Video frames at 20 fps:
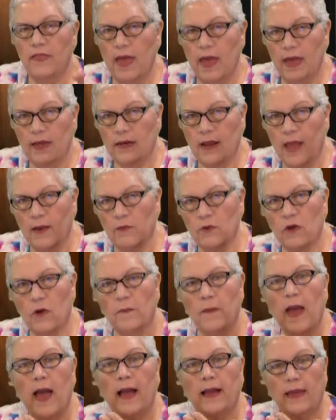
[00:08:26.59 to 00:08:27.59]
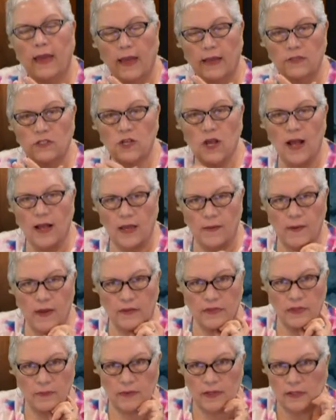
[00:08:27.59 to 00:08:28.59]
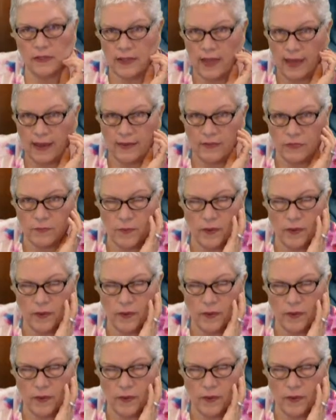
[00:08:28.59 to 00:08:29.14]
then I will go back and talk about them at length.